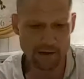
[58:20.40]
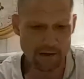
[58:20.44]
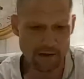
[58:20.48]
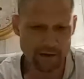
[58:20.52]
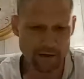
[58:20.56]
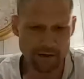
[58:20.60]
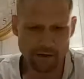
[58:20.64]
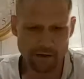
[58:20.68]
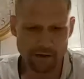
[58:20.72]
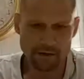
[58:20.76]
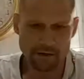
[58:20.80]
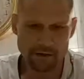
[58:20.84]

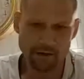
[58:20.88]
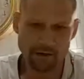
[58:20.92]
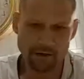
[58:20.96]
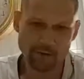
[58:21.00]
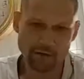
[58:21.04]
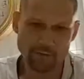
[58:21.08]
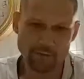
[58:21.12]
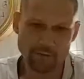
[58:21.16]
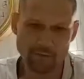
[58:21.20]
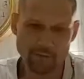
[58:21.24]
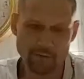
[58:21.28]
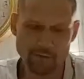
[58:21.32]
And
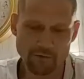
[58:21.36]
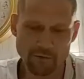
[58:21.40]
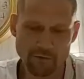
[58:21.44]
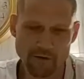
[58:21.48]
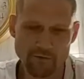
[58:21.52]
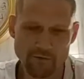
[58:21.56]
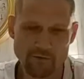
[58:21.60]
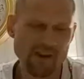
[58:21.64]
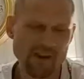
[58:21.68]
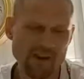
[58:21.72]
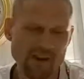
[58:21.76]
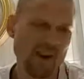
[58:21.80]
I'm
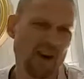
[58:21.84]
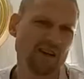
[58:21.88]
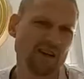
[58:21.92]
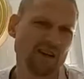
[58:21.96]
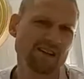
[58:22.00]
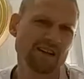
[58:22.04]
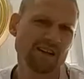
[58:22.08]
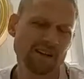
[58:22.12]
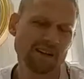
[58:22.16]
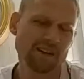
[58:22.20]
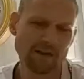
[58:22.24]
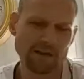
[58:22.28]
being very
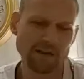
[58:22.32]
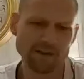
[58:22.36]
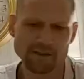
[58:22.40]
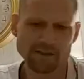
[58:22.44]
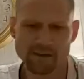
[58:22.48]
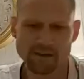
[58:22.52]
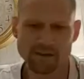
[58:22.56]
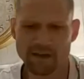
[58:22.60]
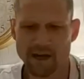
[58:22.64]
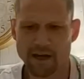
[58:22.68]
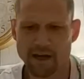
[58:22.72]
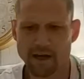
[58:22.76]
articulate
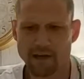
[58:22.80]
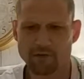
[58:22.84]
today.